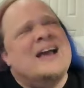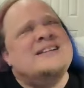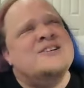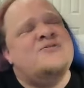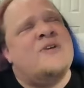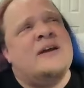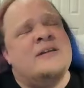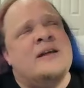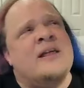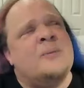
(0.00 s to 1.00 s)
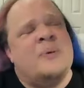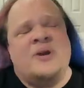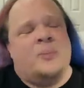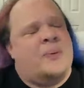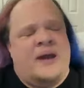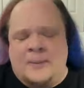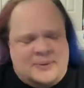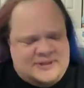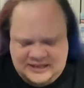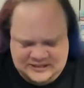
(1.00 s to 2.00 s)
It sounds vaguely like Peter
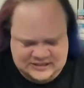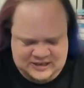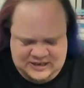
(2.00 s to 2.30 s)
Pan, but that's